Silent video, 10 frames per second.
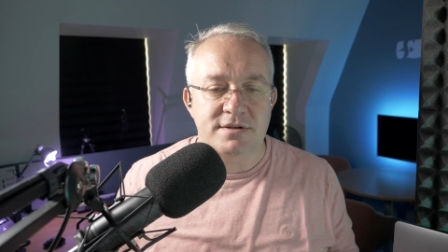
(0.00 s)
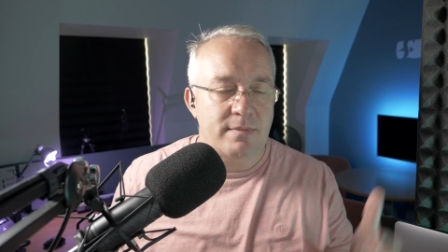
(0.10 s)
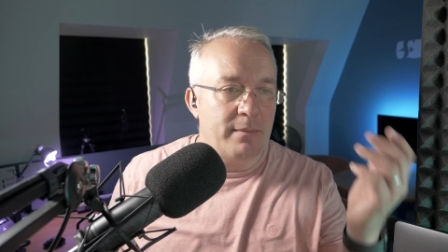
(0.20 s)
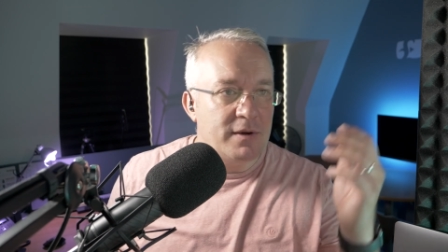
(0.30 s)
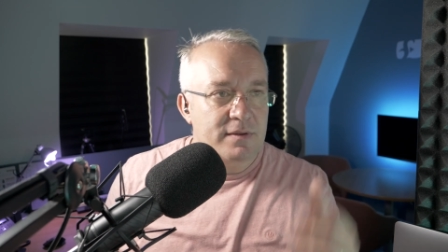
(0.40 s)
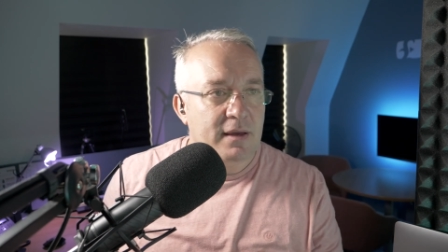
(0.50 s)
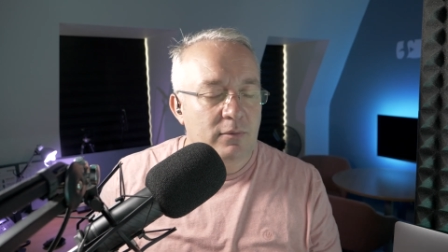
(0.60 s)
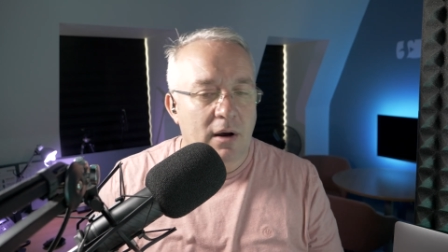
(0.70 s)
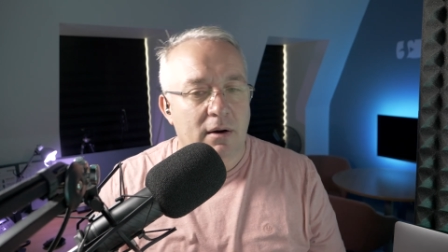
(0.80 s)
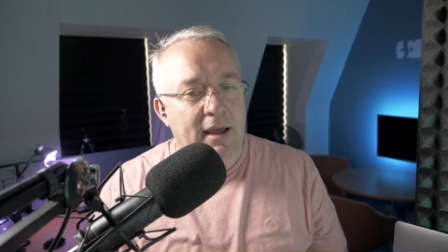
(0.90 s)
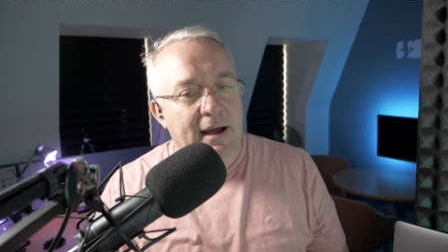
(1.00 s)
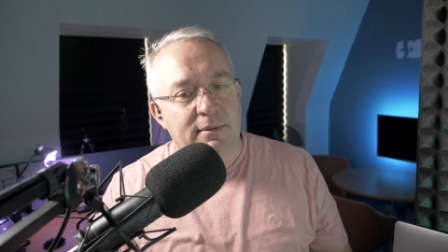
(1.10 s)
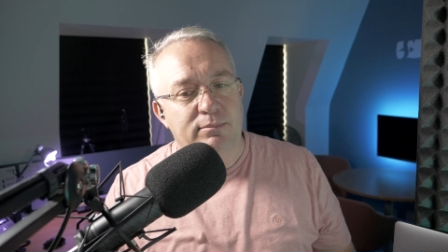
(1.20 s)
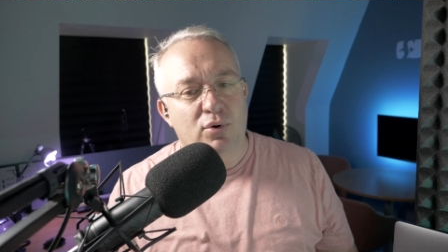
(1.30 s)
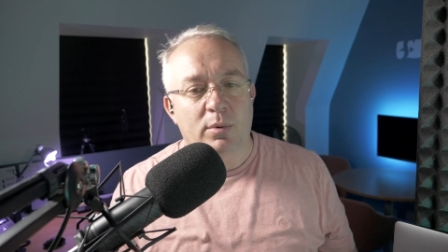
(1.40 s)
So maybe you think, well, okay,
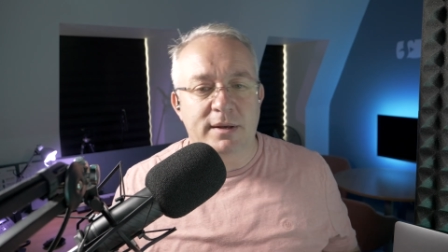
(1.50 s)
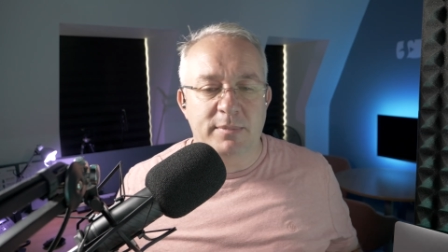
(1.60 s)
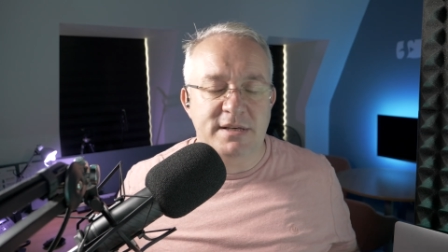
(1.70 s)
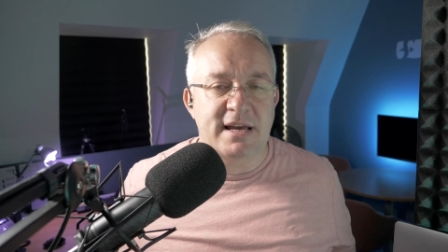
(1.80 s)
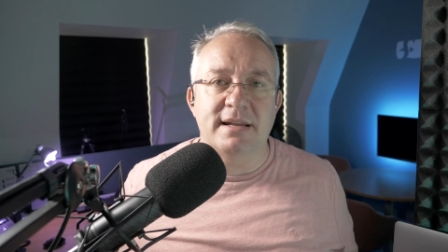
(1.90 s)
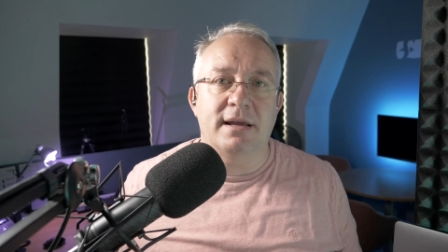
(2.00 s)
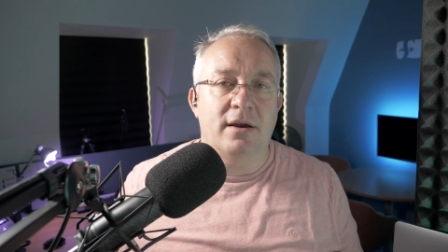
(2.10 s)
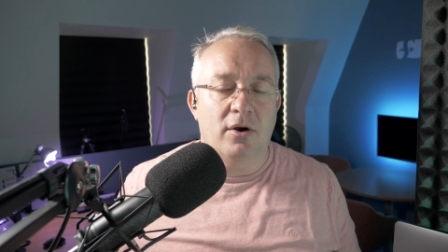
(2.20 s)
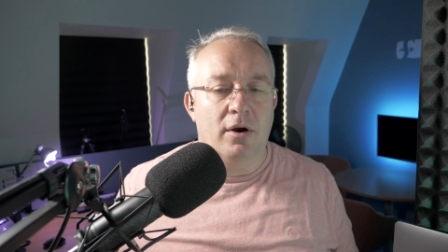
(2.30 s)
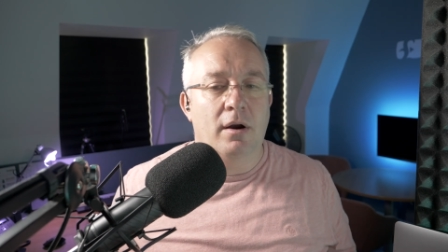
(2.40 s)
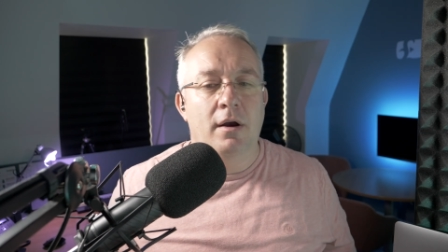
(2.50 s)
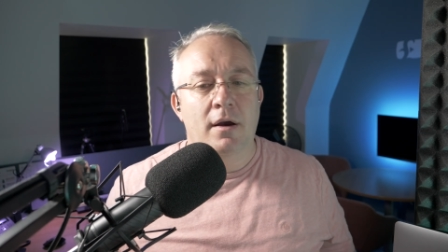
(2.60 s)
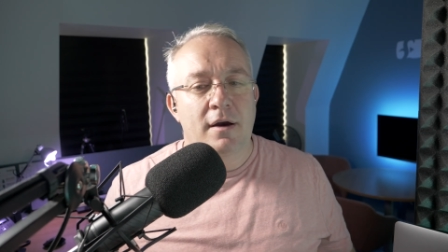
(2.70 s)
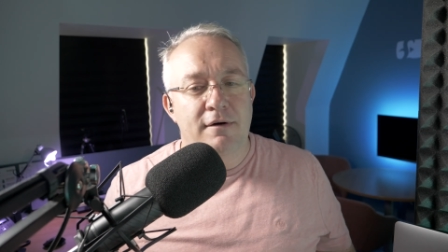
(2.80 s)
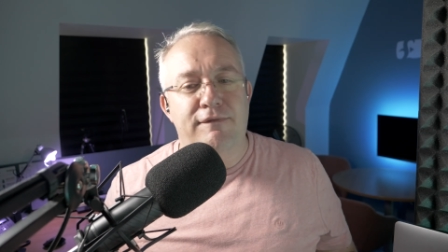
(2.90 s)
I'll probably be sending her
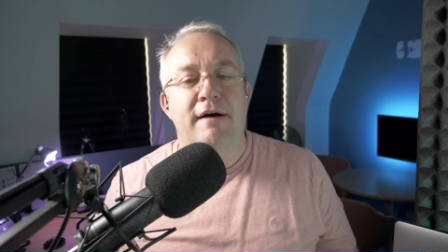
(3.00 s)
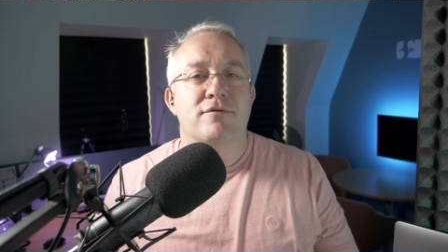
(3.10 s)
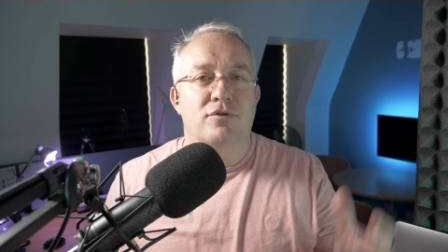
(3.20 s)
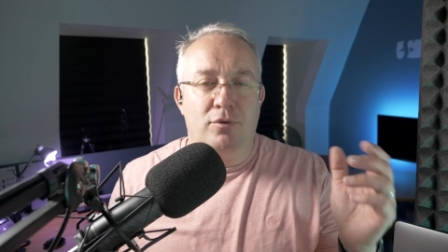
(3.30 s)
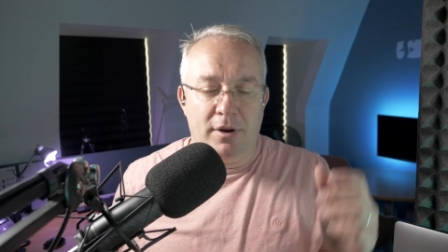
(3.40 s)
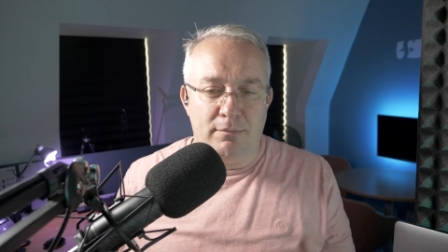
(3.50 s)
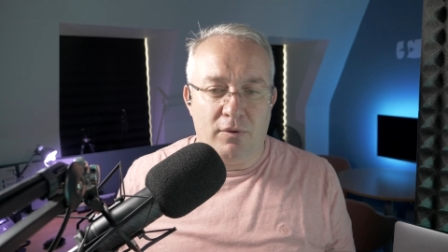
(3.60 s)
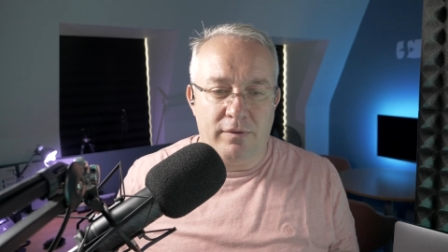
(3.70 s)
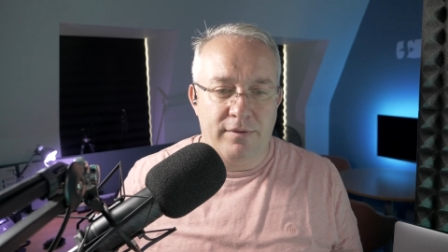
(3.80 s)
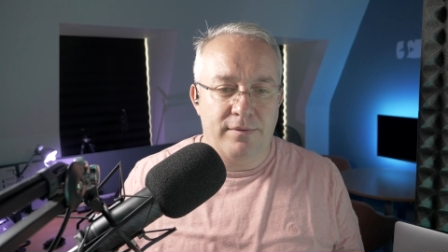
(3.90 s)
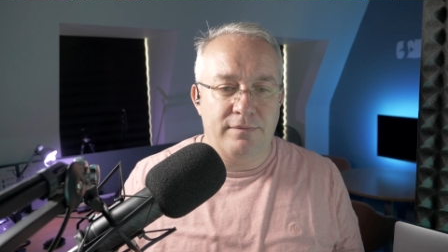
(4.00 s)
five hundred quid a month